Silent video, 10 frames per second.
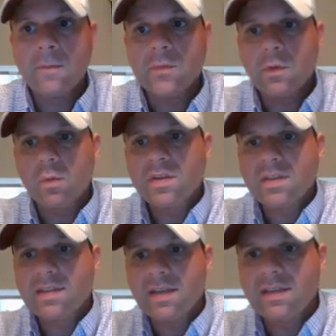The ones
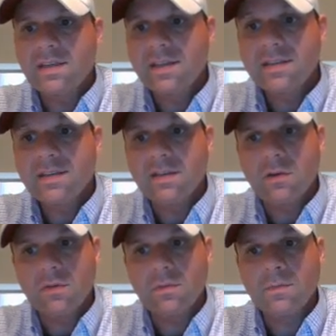that say Disney
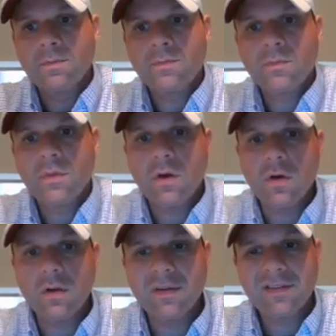on them
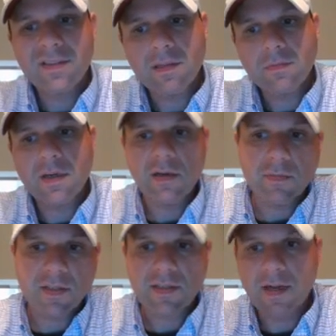are
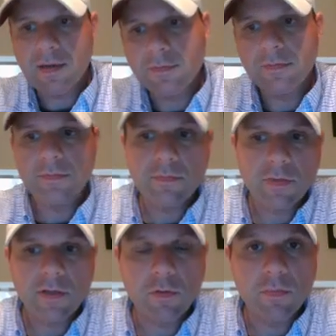sometimes it's kind of
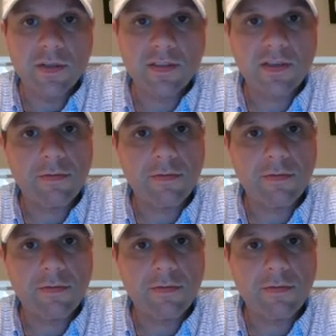hit or miss.